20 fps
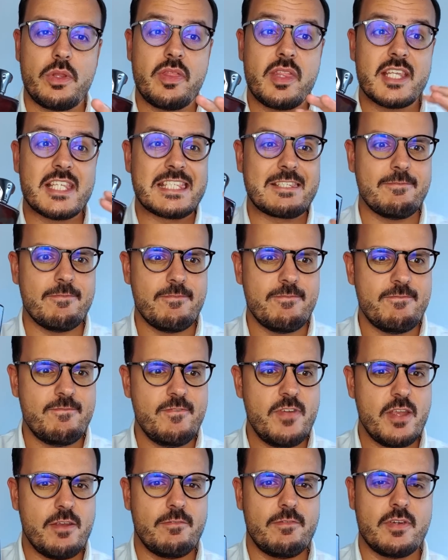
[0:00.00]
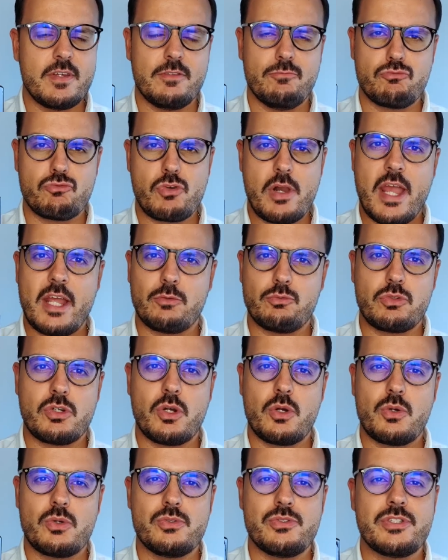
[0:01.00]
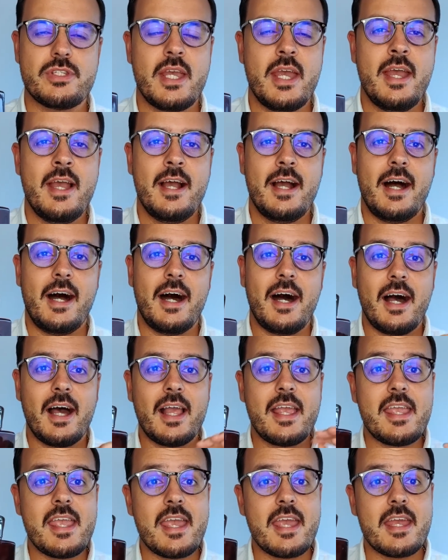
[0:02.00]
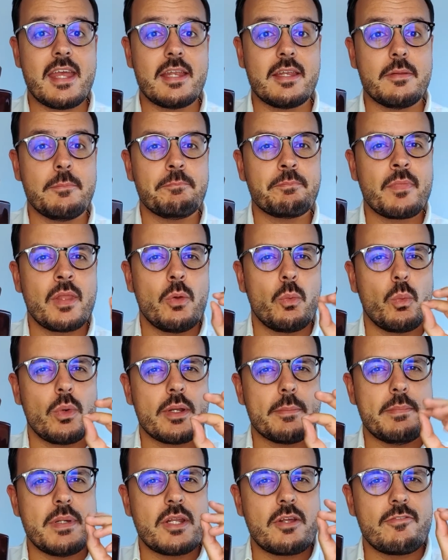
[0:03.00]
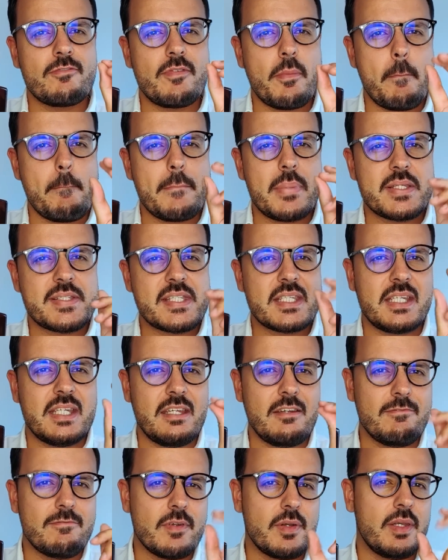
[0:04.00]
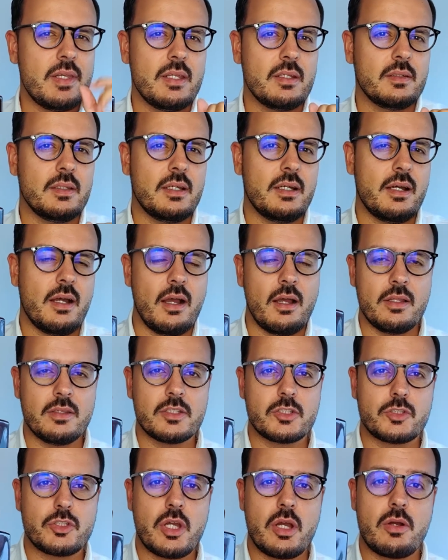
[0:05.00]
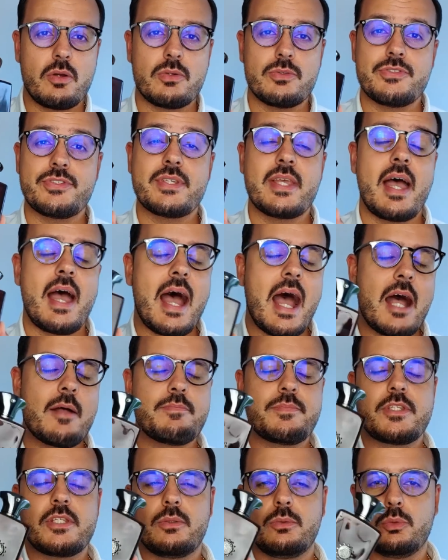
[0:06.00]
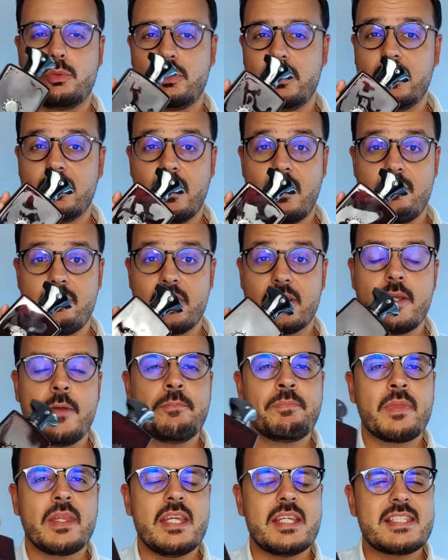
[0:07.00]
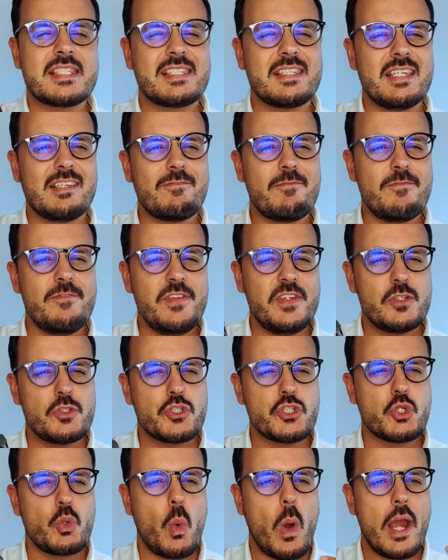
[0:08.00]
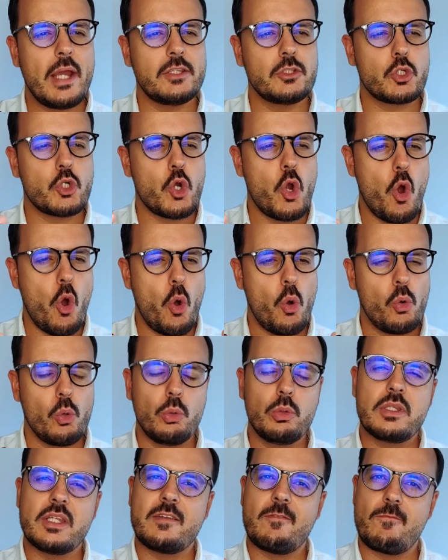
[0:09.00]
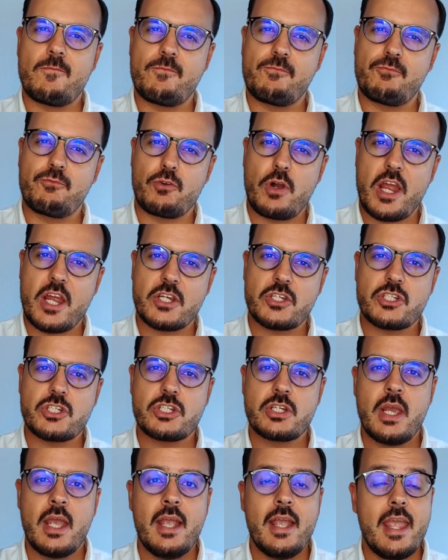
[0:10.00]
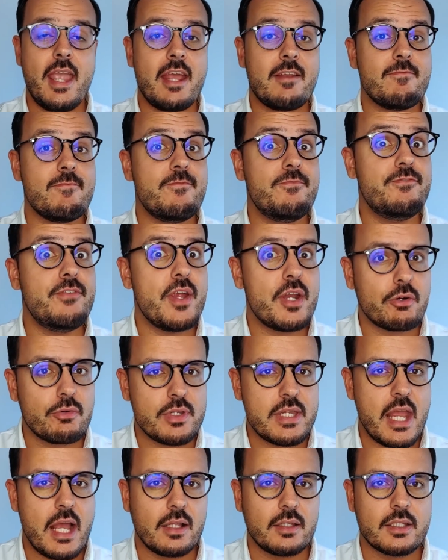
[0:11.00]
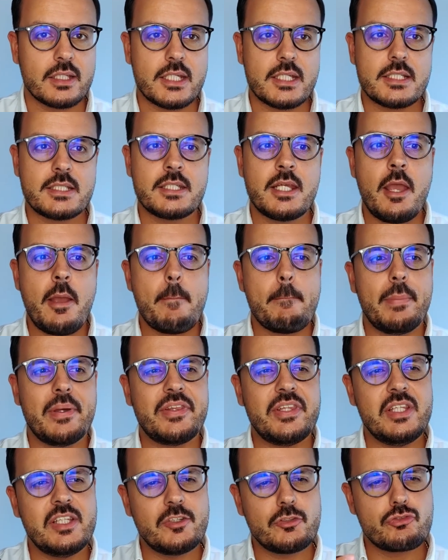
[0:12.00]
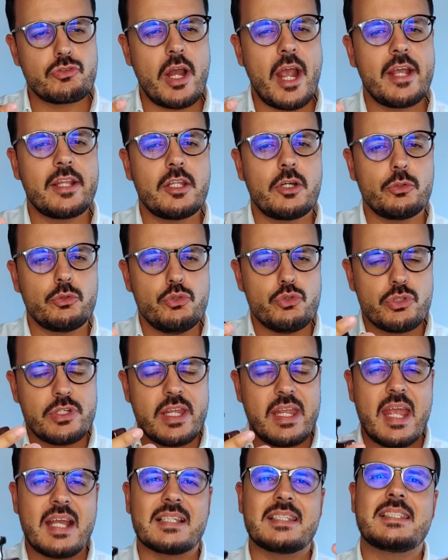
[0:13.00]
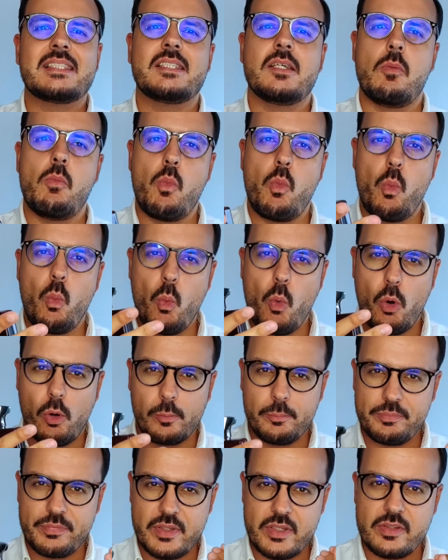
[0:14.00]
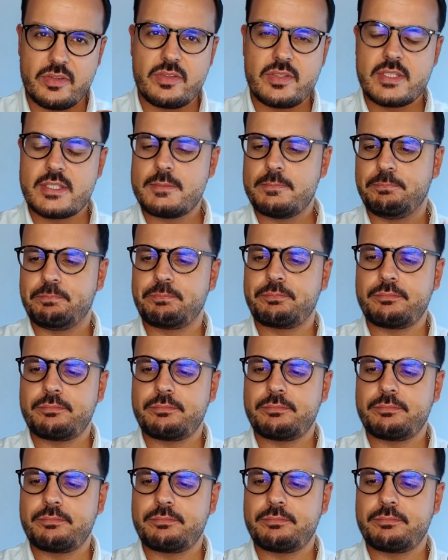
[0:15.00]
with this vivid red rose, and with a bit of a musky vanilla undertones. Absolutely love it. It feels quite cold and fresh and very elegant, but in the dry down you get some warmness